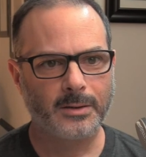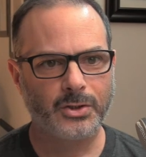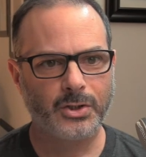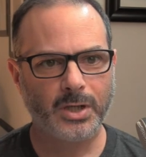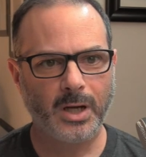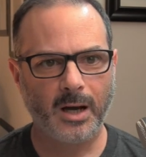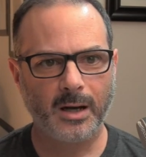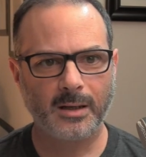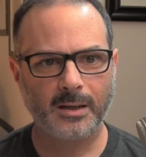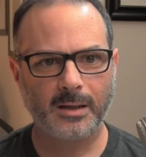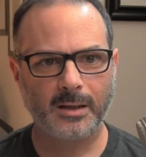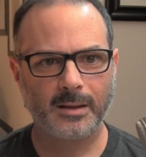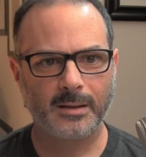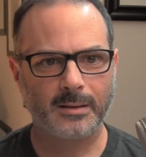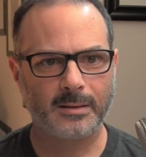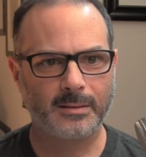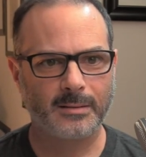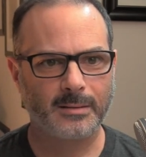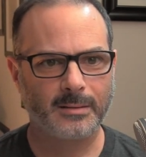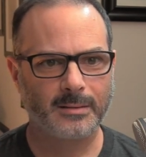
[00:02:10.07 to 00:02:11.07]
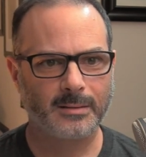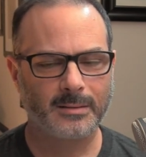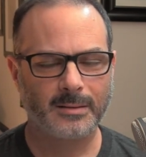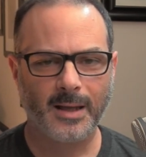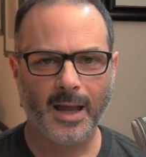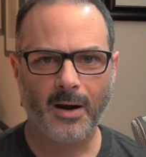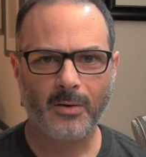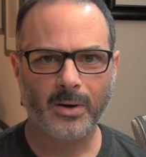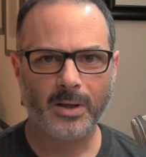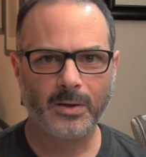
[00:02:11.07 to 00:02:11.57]
Chuck.
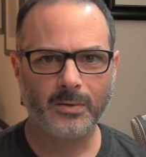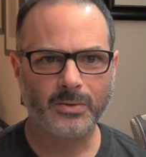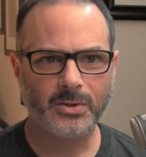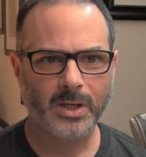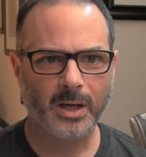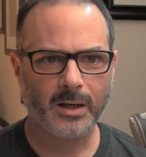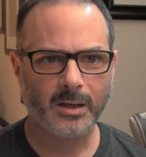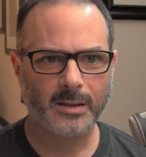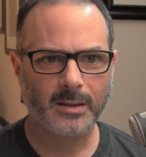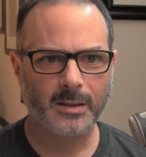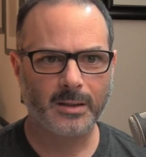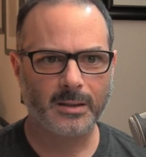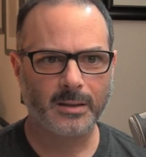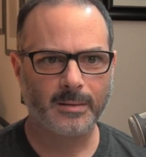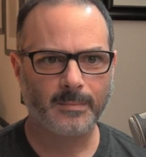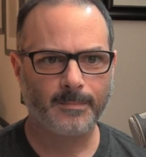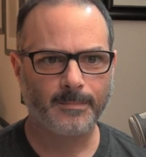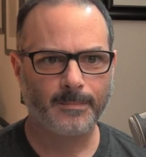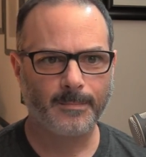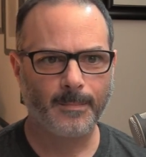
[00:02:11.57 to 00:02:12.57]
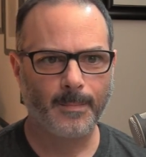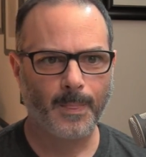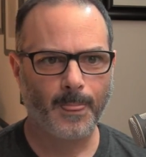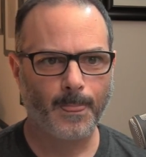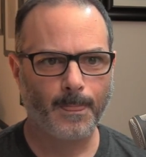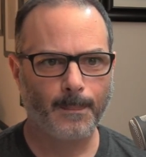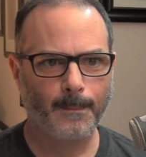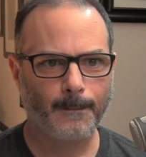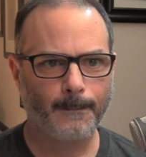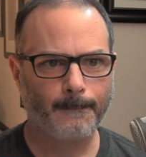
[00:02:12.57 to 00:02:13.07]
How are you, Chuck?
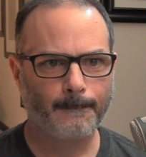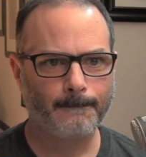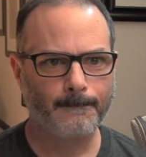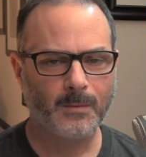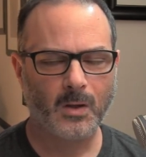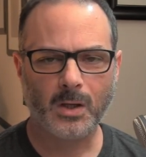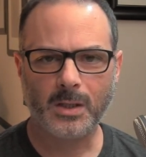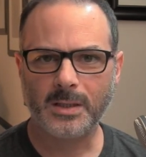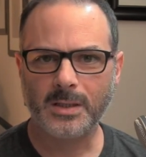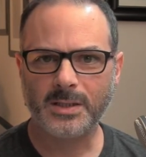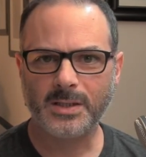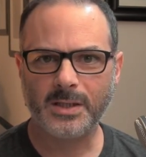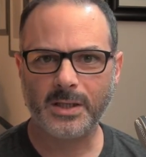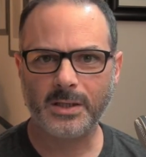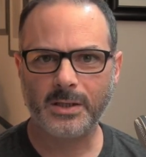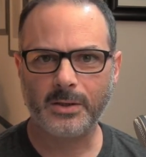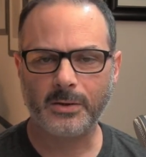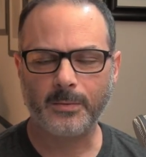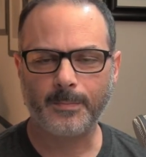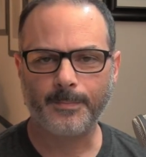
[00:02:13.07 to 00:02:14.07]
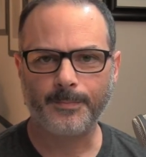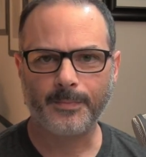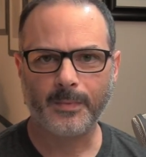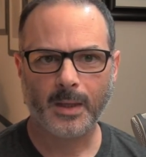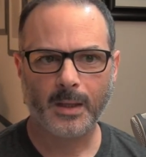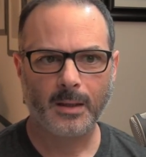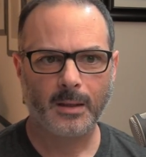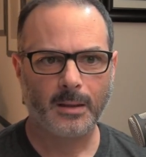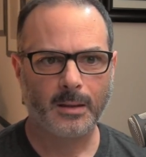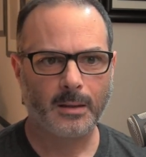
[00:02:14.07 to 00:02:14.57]
Good to see you.
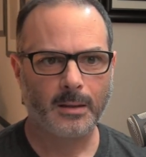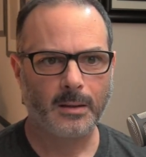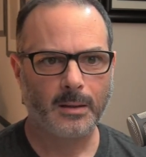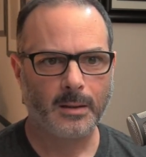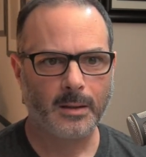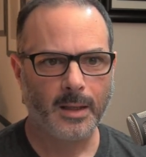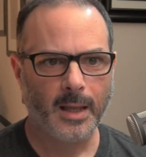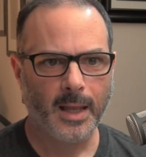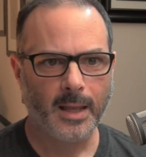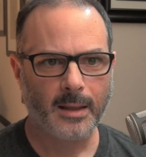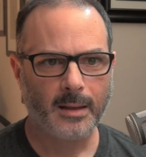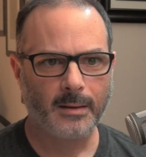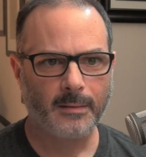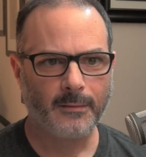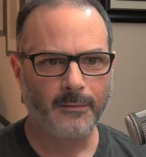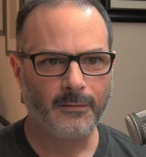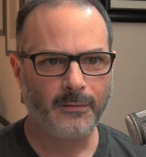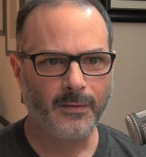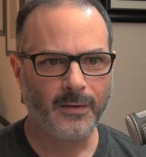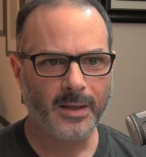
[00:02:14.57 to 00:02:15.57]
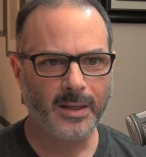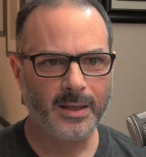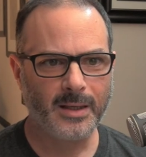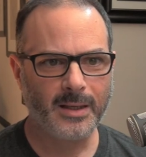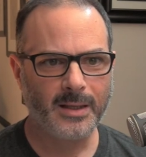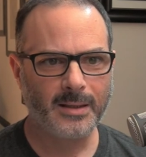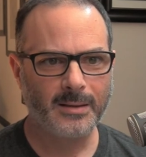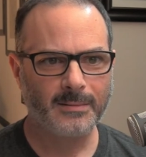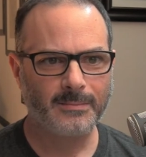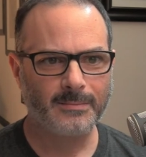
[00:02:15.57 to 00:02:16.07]

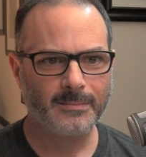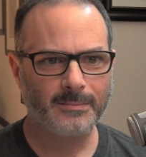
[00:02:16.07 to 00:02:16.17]
V.